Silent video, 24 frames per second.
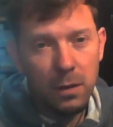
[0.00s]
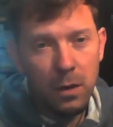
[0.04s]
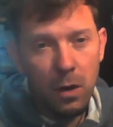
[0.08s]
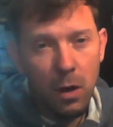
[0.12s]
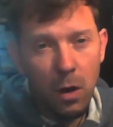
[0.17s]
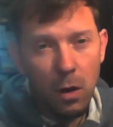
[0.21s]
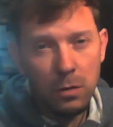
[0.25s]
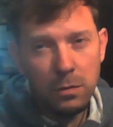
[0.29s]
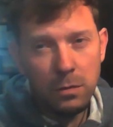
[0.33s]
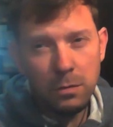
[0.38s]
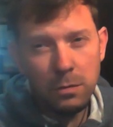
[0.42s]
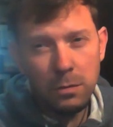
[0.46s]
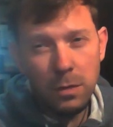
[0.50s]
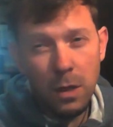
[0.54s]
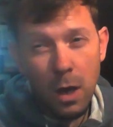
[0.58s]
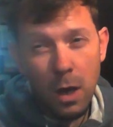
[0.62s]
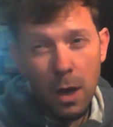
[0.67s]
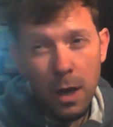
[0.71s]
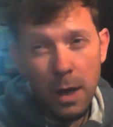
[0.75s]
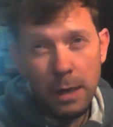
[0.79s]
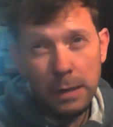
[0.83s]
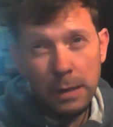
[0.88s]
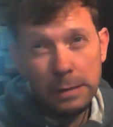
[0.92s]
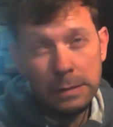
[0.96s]

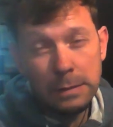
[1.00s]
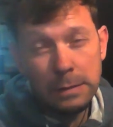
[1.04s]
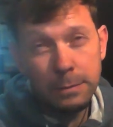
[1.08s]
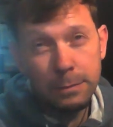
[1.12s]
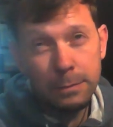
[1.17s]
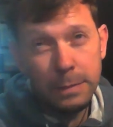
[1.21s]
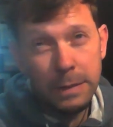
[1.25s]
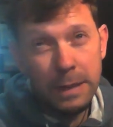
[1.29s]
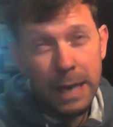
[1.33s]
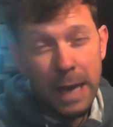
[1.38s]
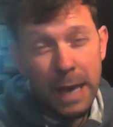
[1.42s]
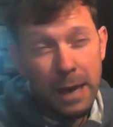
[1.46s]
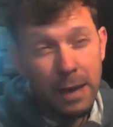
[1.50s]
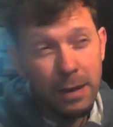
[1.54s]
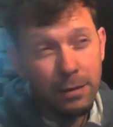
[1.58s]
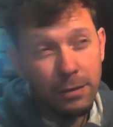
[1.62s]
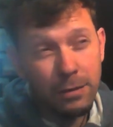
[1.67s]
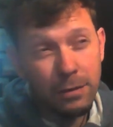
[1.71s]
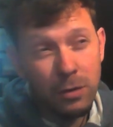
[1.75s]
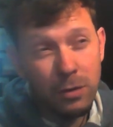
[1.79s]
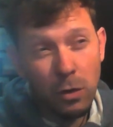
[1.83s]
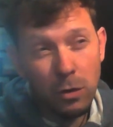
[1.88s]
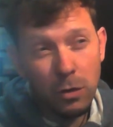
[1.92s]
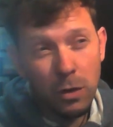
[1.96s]
online
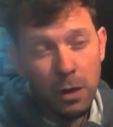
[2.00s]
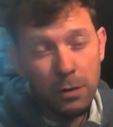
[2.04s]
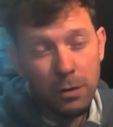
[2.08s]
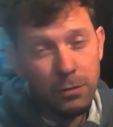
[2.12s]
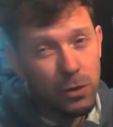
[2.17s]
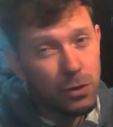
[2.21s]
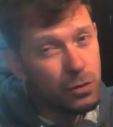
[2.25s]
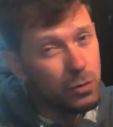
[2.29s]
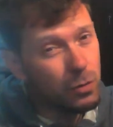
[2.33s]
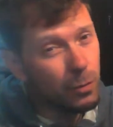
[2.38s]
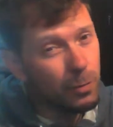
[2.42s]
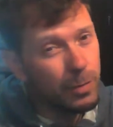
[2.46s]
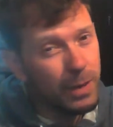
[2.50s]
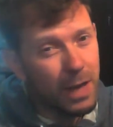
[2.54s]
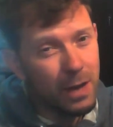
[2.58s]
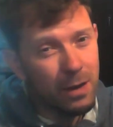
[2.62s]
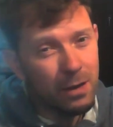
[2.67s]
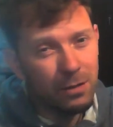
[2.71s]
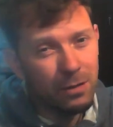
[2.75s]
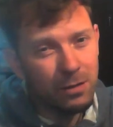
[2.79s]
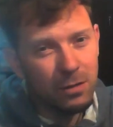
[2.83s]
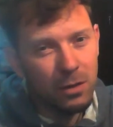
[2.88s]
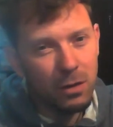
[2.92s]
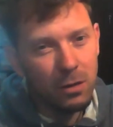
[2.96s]
virtual
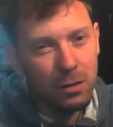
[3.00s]
pianist.